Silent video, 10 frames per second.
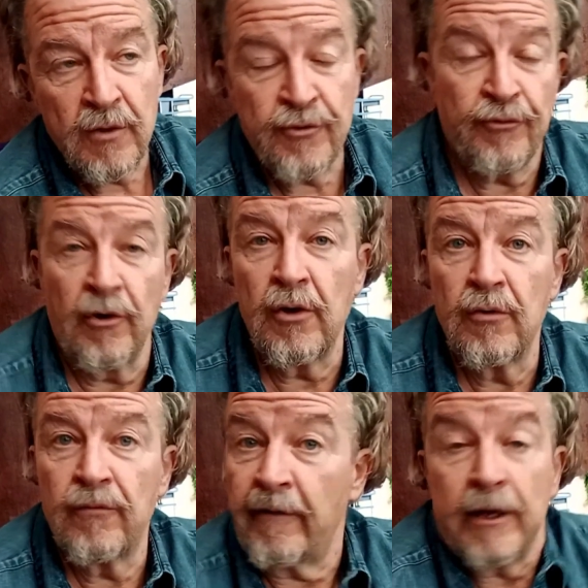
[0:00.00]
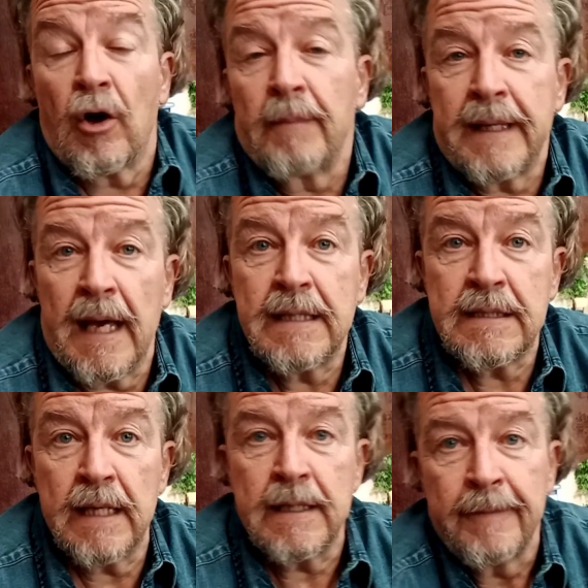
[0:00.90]
through very
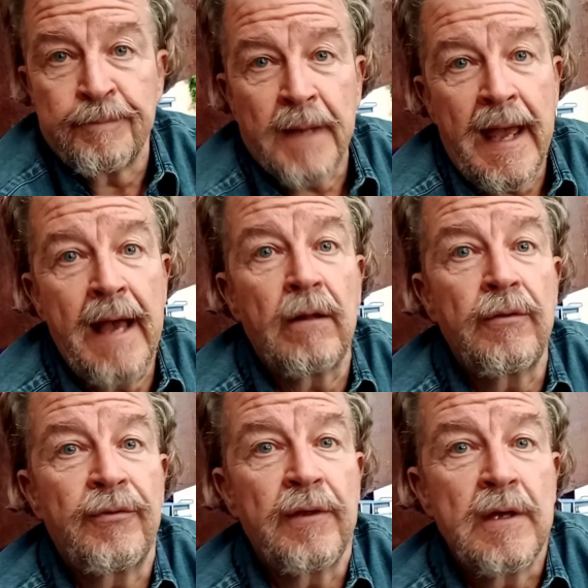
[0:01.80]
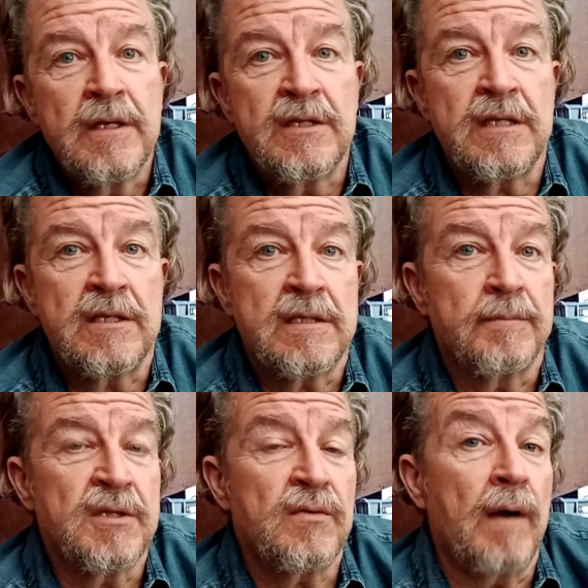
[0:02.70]
complicated health
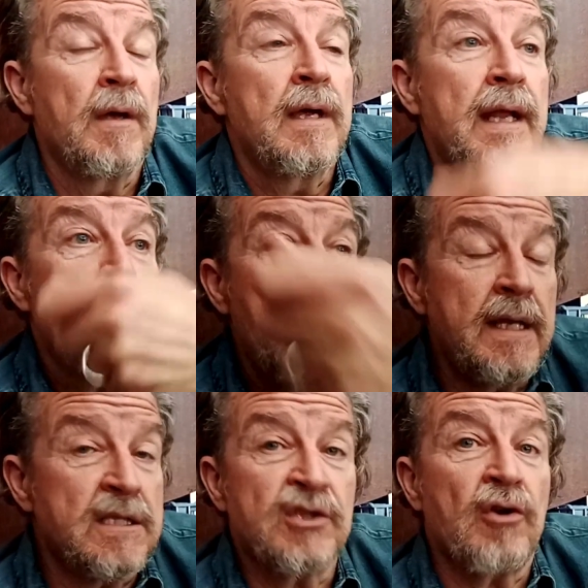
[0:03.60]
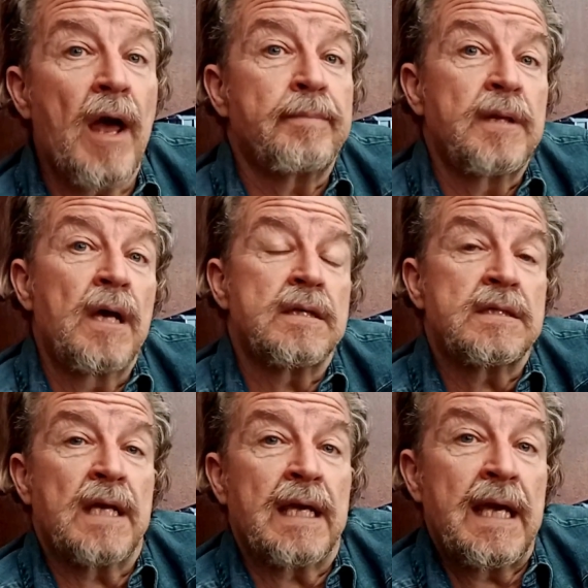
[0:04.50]
systems as well. Now, when I describe
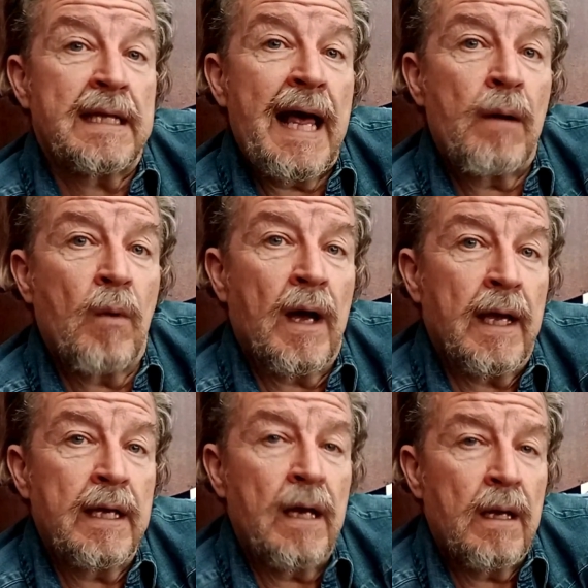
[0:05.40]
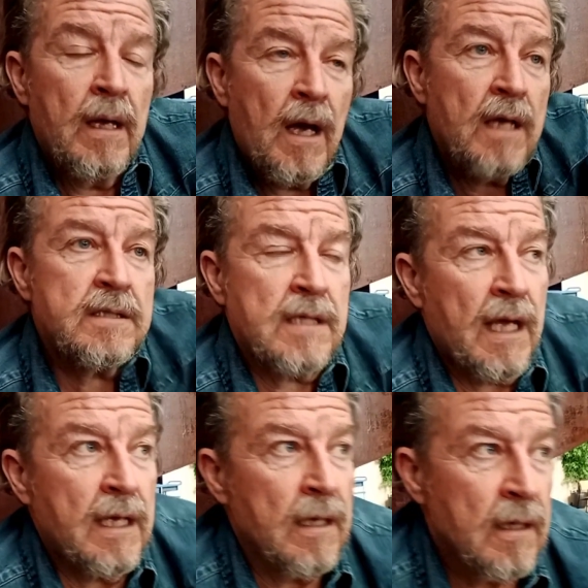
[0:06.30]
nursing in that way, I
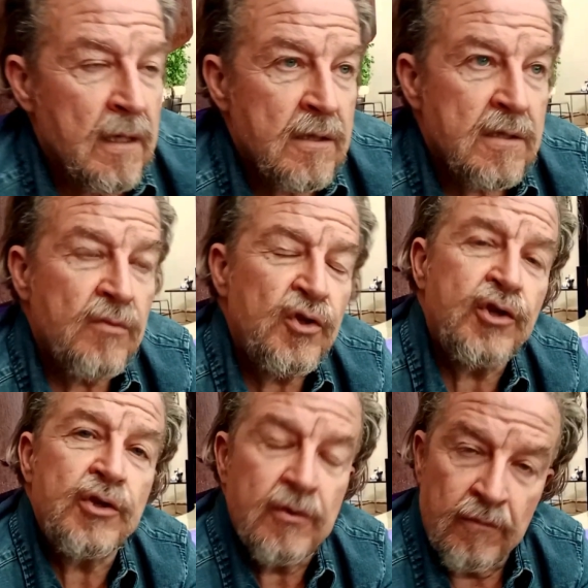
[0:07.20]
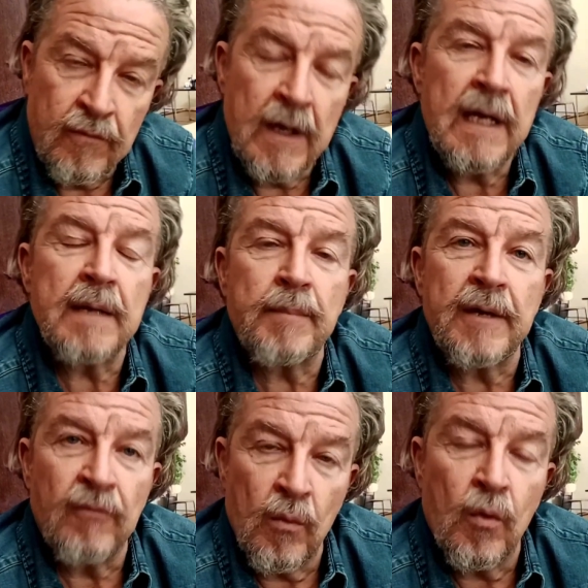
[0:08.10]
say, so should you really be
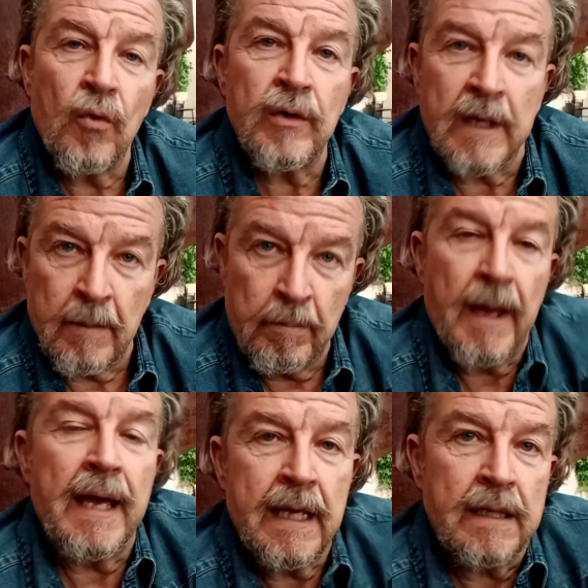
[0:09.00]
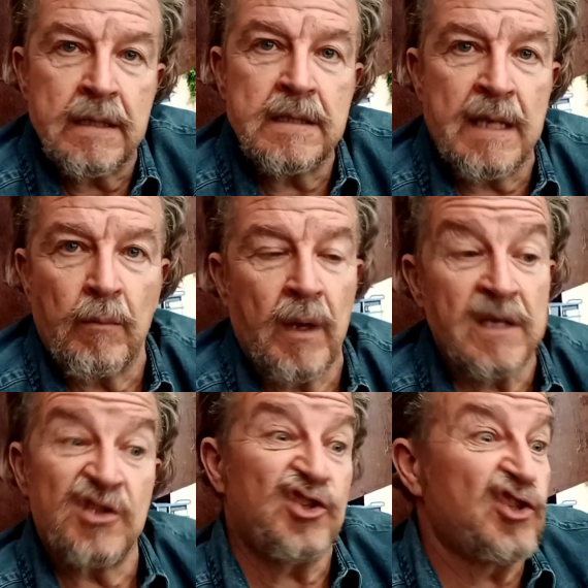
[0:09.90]
rewarding and paying someone
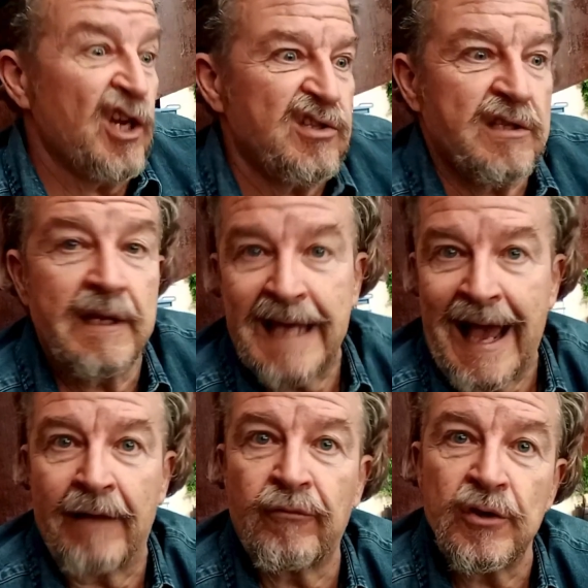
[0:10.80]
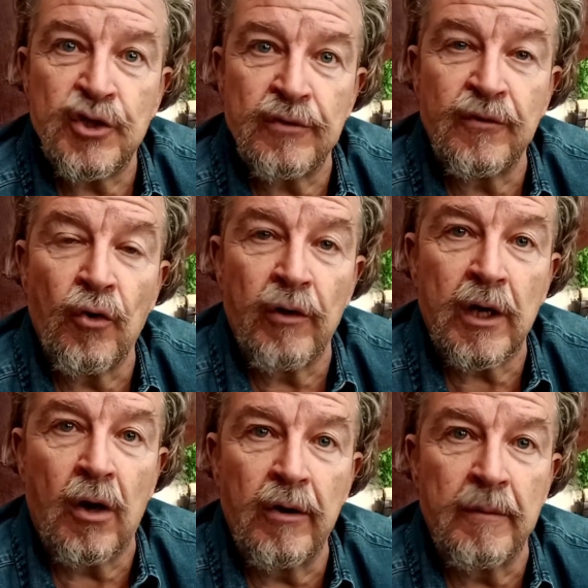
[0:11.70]
just at the average of your
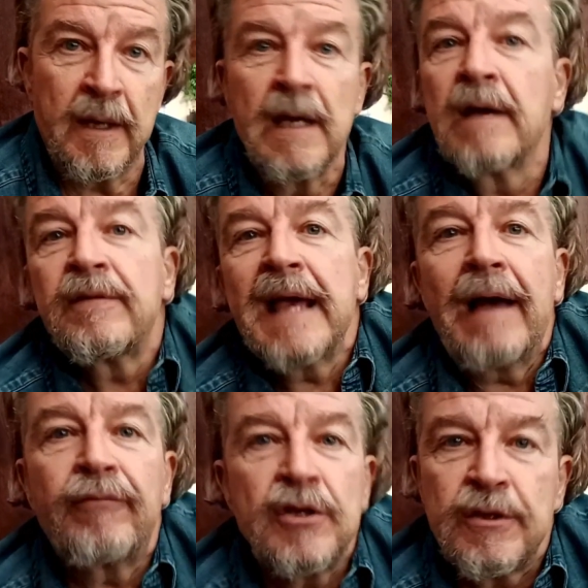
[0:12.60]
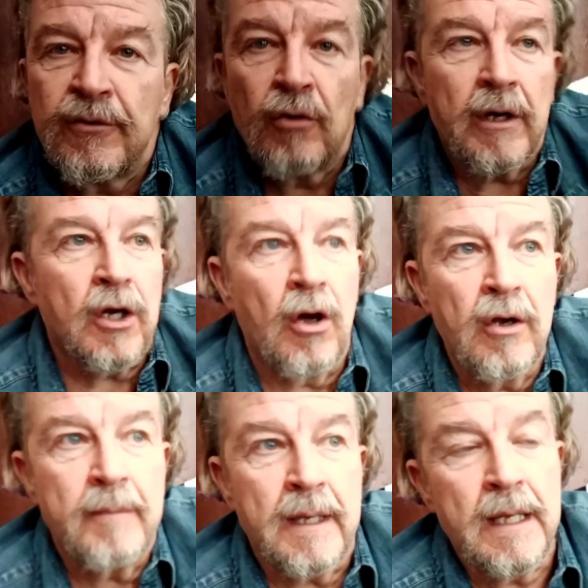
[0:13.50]
economy? The average of your
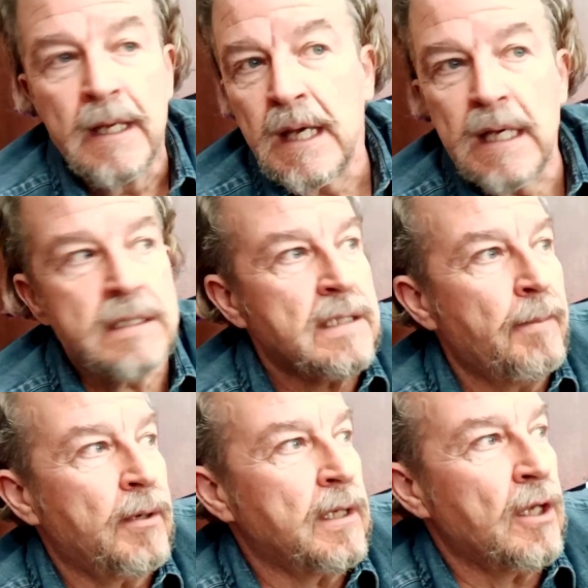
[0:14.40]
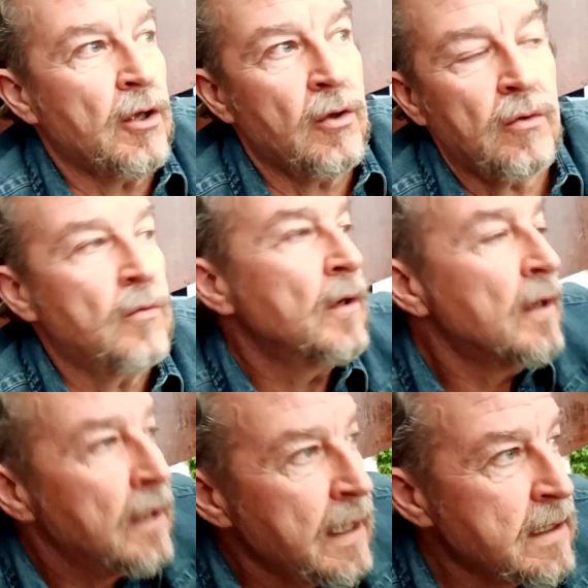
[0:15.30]
economy is somebody who,
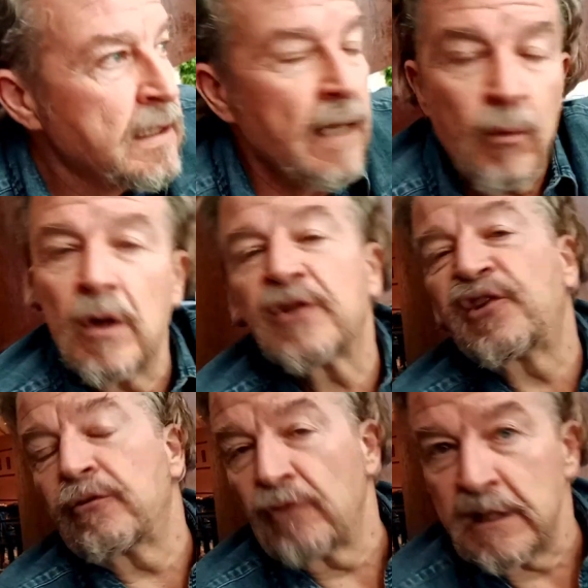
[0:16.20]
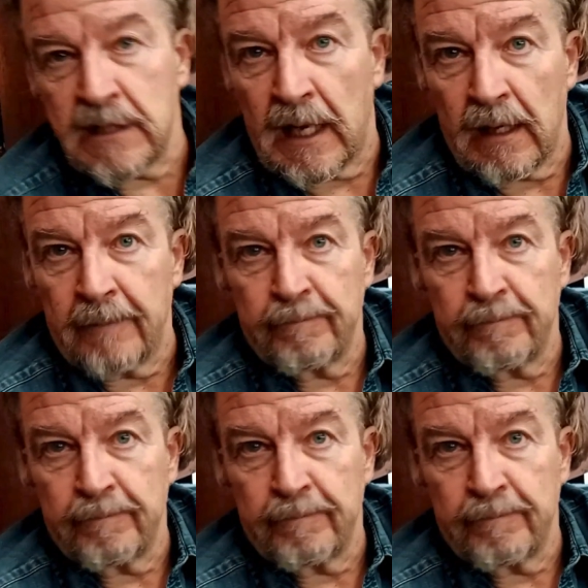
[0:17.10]
let's say, works in retail.